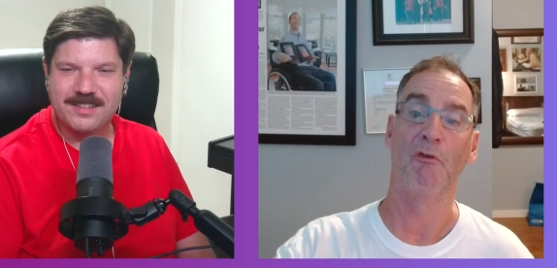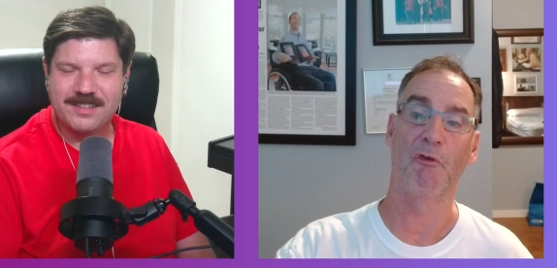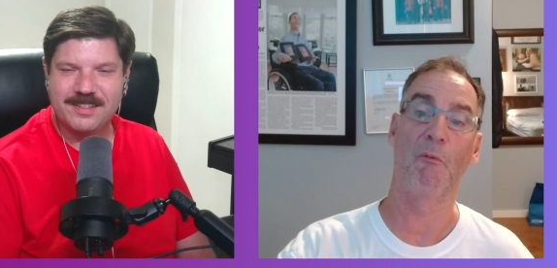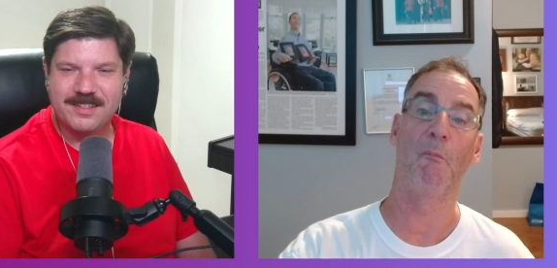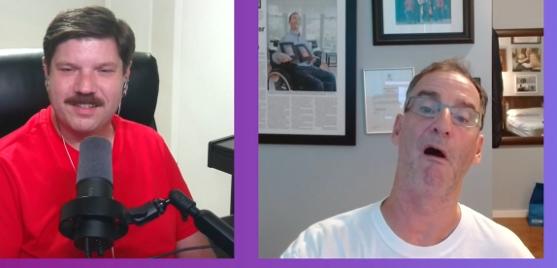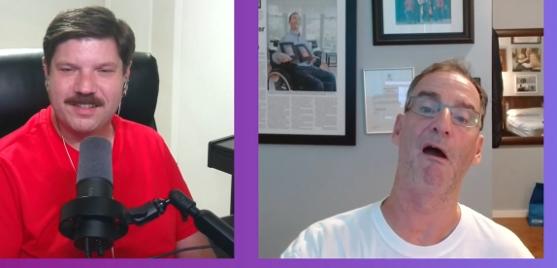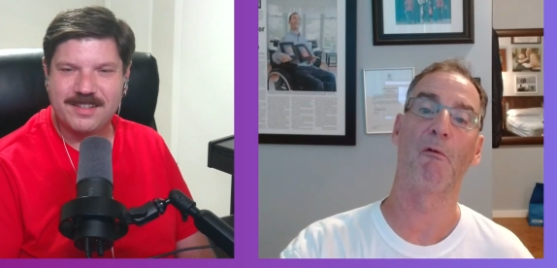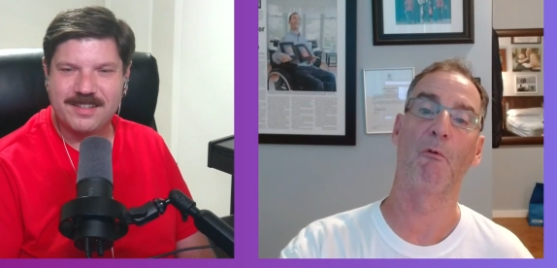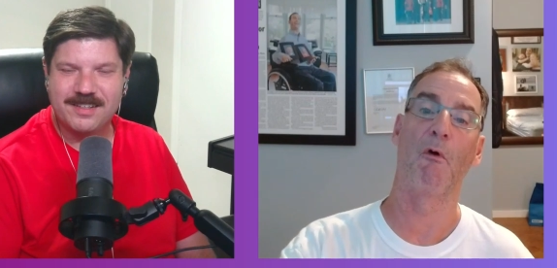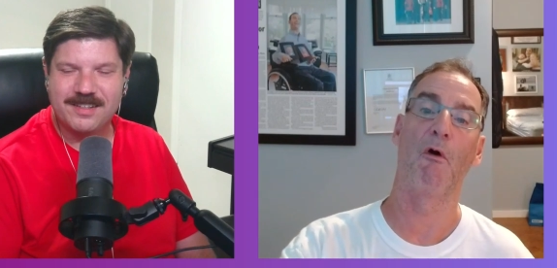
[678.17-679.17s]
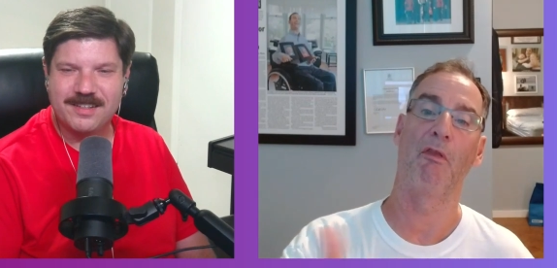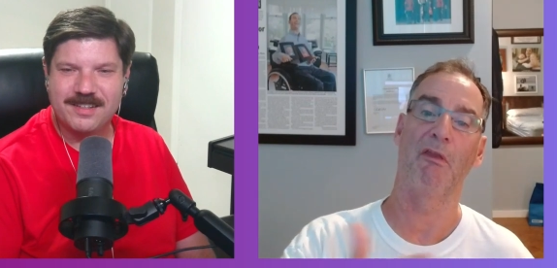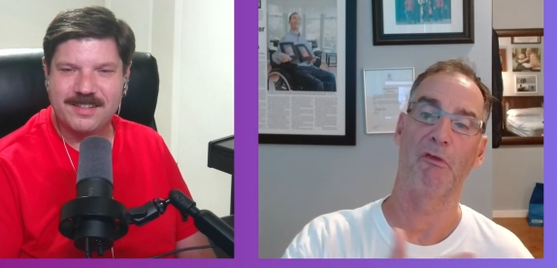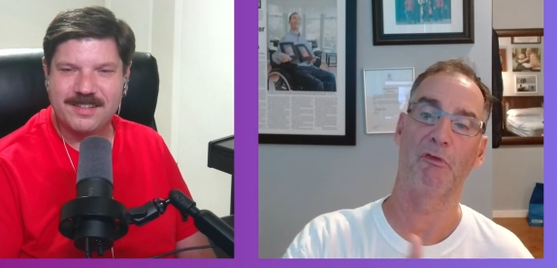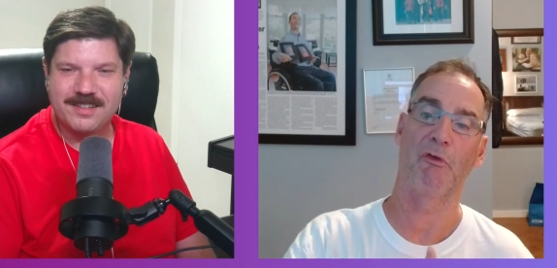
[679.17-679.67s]
Speaker 1: So my
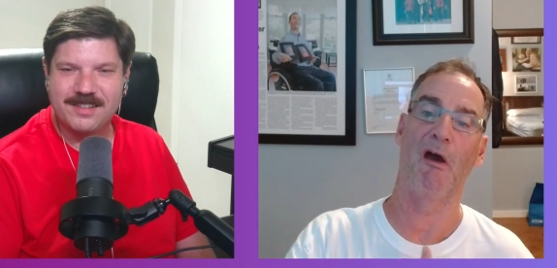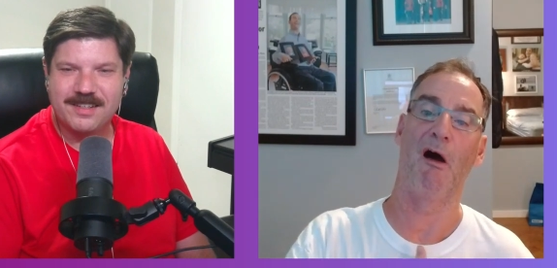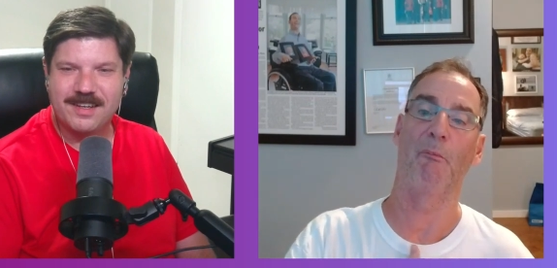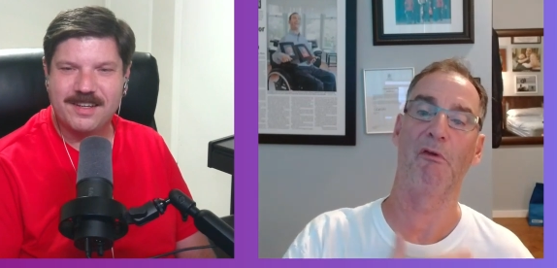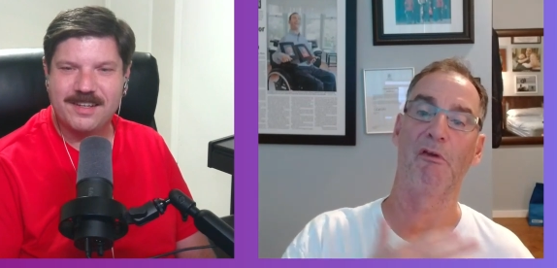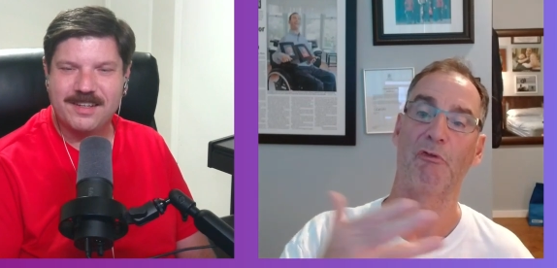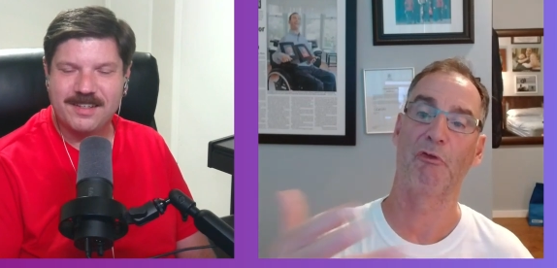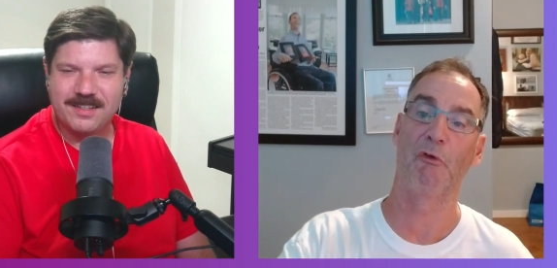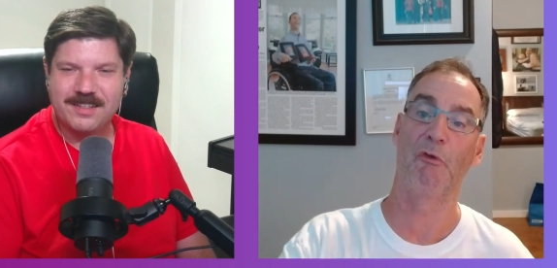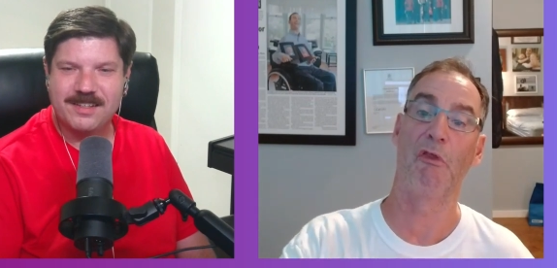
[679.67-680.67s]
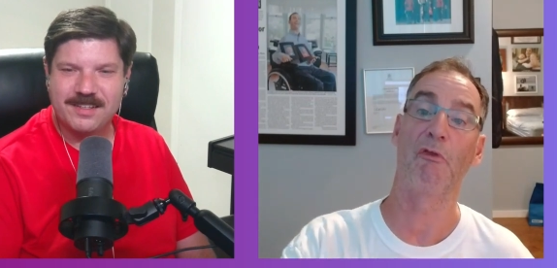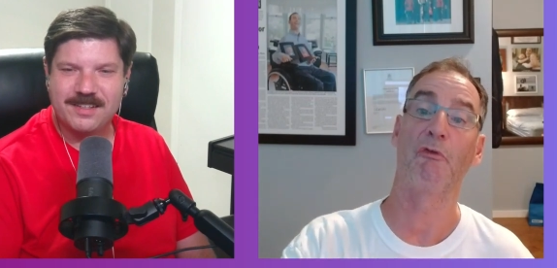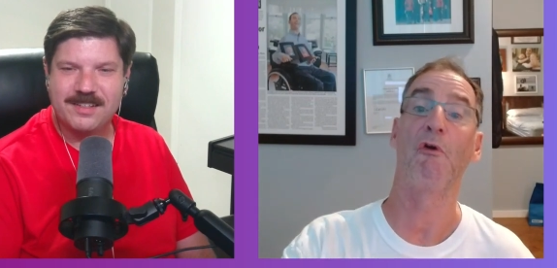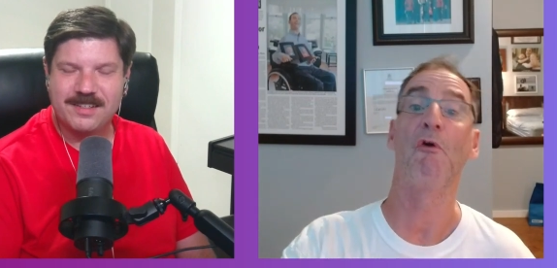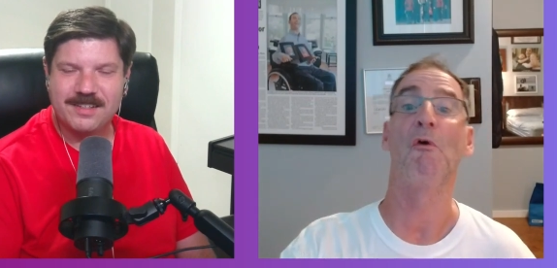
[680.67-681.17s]
role is to help these
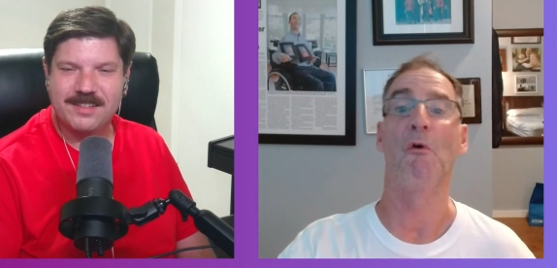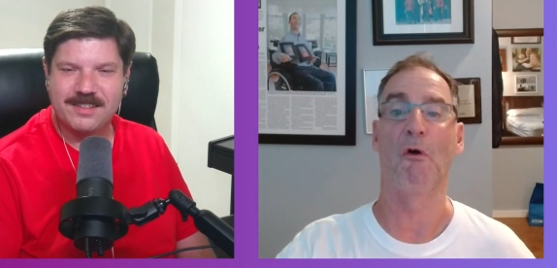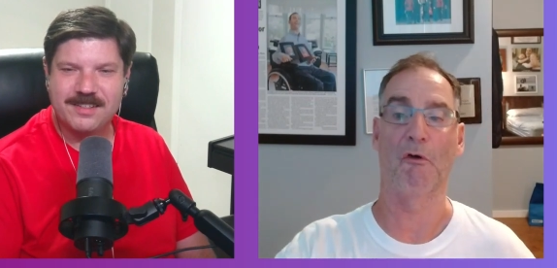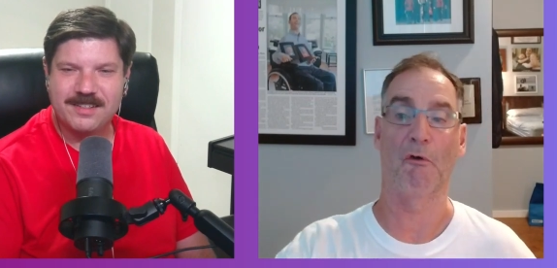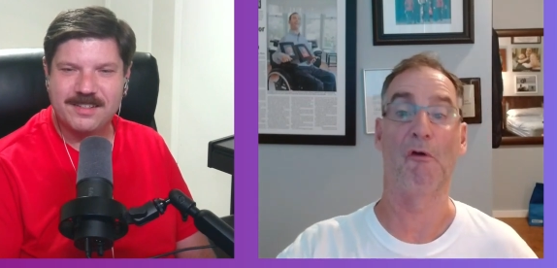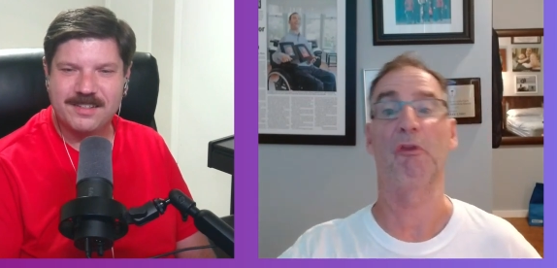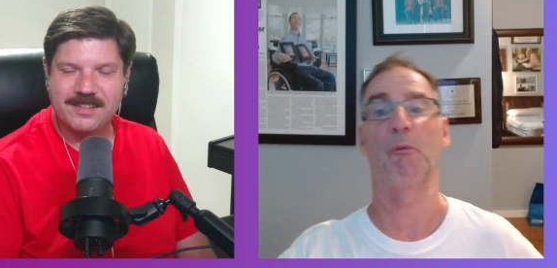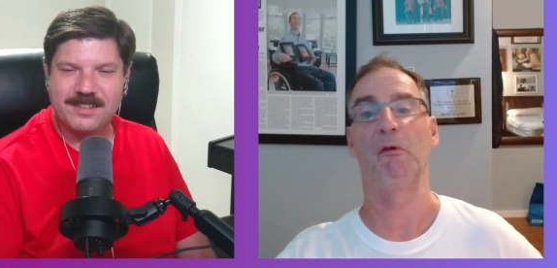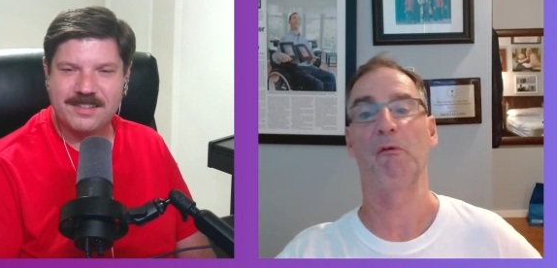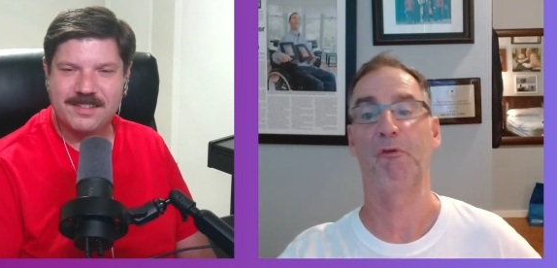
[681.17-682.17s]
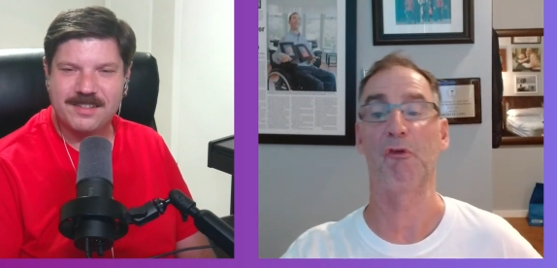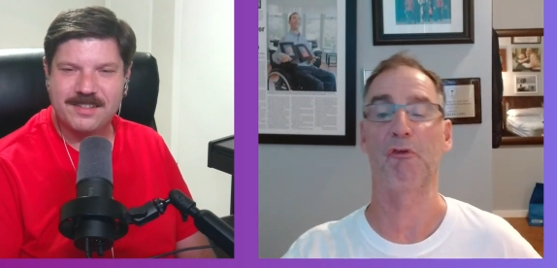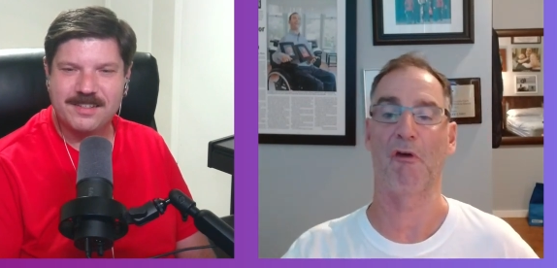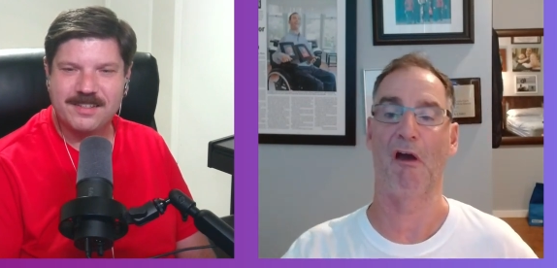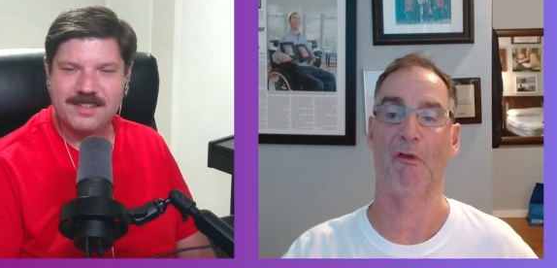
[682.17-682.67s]
students who are going to be
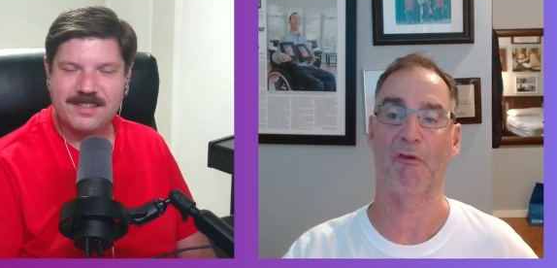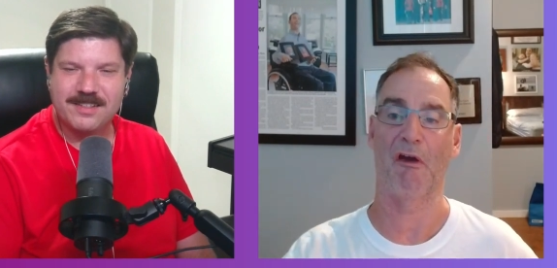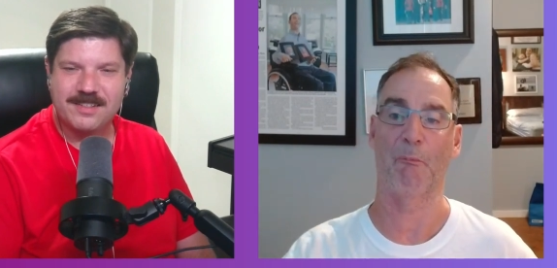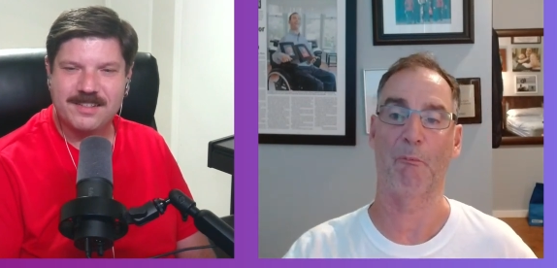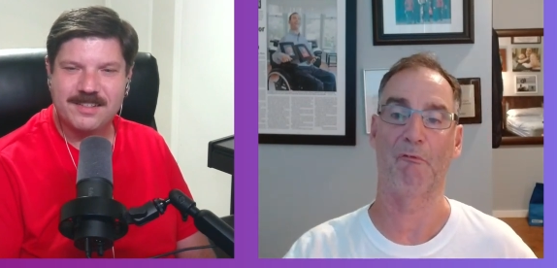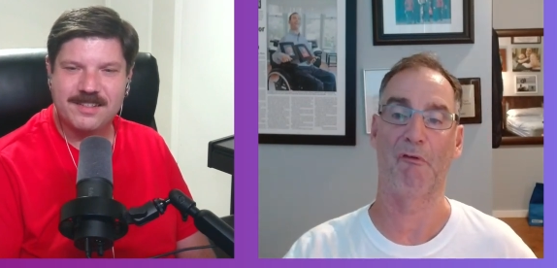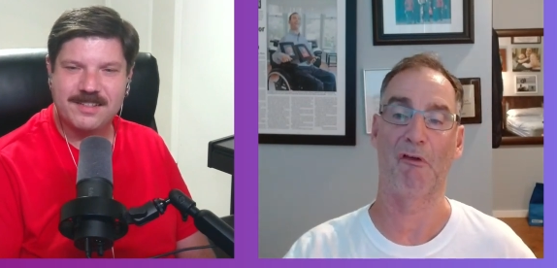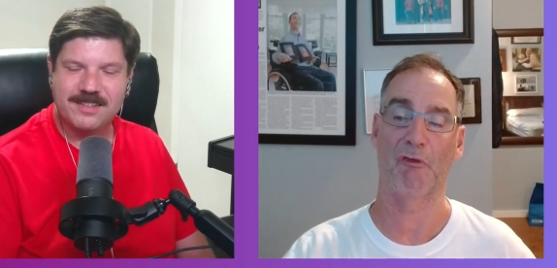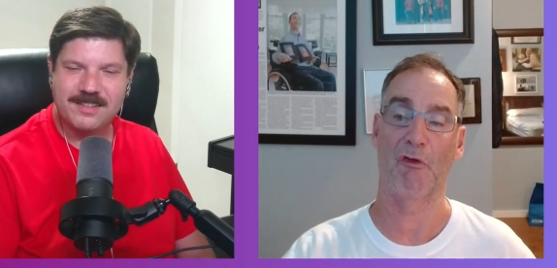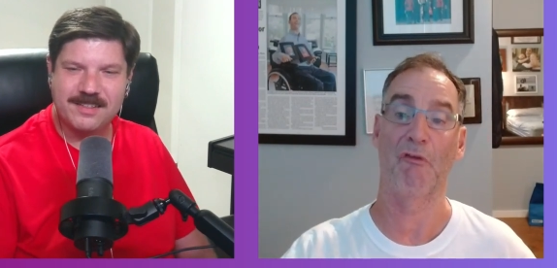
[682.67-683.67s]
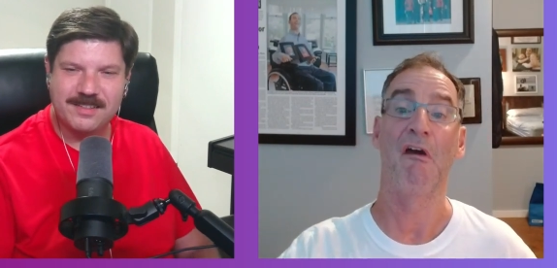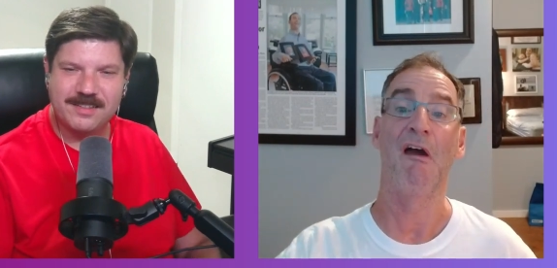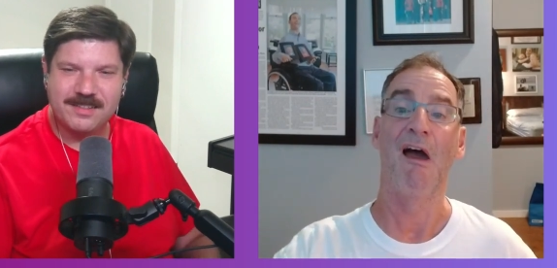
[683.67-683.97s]
future healthcare professionals